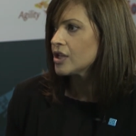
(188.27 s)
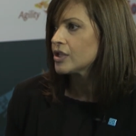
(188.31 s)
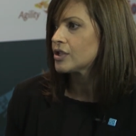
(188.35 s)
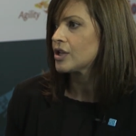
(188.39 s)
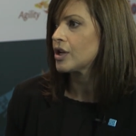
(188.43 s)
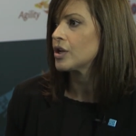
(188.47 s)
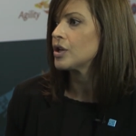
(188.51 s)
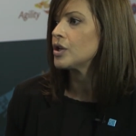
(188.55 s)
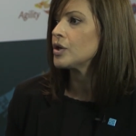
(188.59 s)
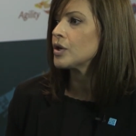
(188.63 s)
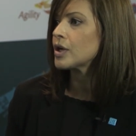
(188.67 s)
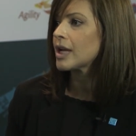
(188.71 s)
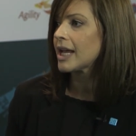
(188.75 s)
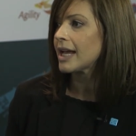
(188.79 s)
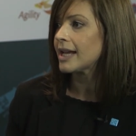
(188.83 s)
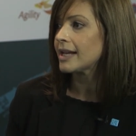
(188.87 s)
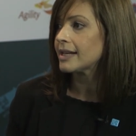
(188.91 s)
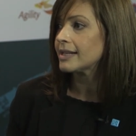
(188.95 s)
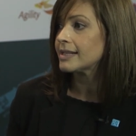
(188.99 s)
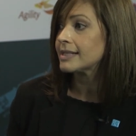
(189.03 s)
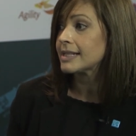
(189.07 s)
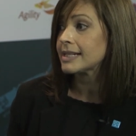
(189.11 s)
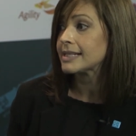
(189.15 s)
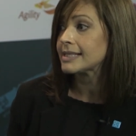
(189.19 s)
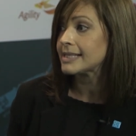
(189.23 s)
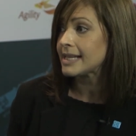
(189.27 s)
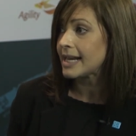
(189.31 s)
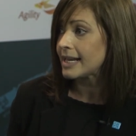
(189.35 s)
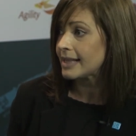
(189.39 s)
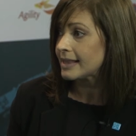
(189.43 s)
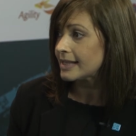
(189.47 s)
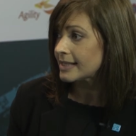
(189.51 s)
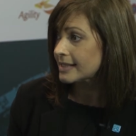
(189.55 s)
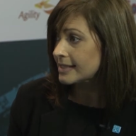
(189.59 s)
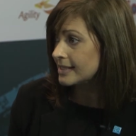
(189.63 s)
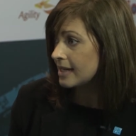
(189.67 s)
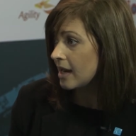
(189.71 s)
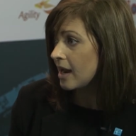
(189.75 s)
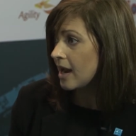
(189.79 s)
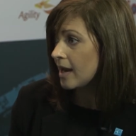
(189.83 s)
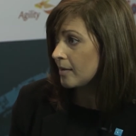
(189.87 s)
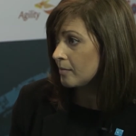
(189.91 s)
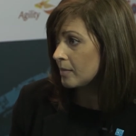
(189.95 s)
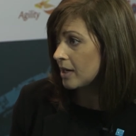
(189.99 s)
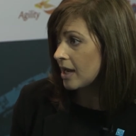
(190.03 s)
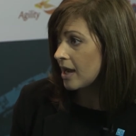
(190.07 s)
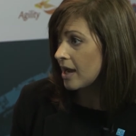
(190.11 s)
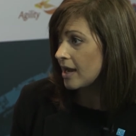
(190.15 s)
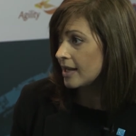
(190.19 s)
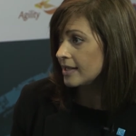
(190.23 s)
So you can dictate the
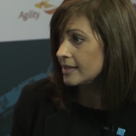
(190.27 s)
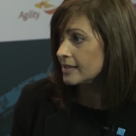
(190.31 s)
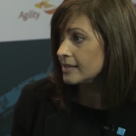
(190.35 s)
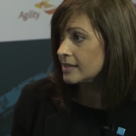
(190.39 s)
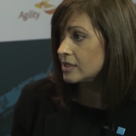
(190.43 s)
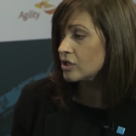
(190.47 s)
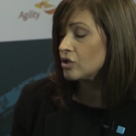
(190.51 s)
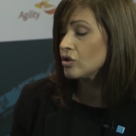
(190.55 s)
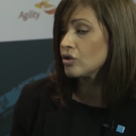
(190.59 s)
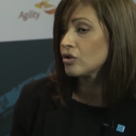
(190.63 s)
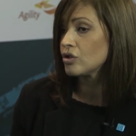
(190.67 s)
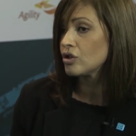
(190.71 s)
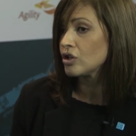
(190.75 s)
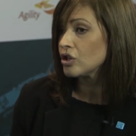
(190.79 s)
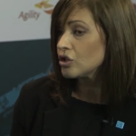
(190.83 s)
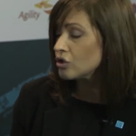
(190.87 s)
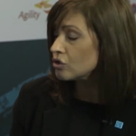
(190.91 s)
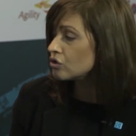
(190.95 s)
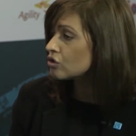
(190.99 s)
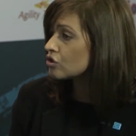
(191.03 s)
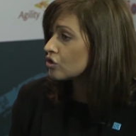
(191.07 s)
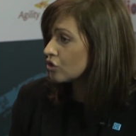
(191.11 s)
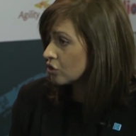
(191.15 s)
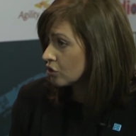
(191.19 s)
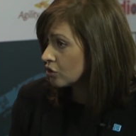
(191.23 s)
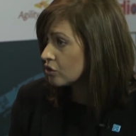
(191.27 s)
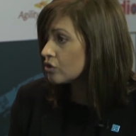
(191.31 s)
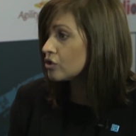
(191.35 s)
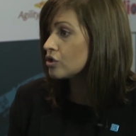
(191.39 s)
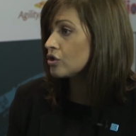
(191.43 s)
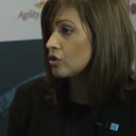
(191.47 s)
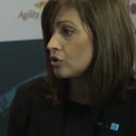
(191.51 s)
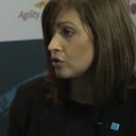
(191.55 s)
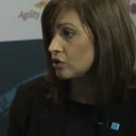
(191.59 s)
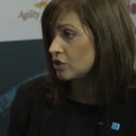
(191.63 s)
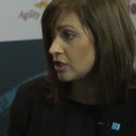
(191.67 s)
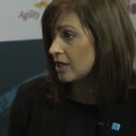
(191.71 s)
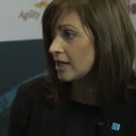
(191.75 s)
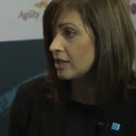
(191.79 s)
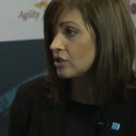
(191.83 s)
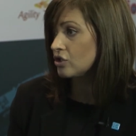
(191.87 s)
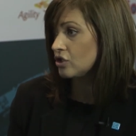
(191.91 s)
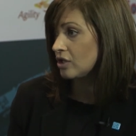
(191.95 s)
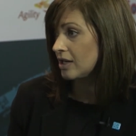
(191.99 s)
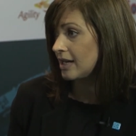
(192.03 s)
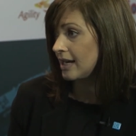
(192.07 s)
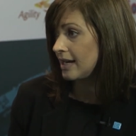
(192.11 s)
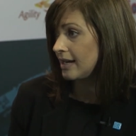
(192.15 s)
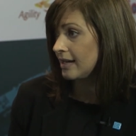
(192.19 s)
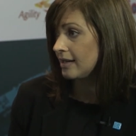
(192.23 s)
timelines, you, you choose your judge
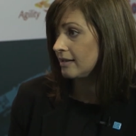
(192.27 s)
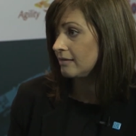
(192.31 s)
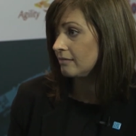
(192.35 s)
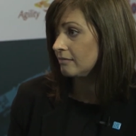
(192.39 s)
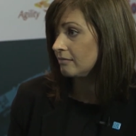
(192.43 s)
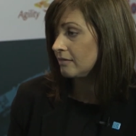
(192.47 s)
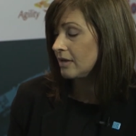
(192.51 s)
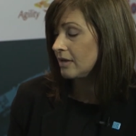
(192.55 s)
again.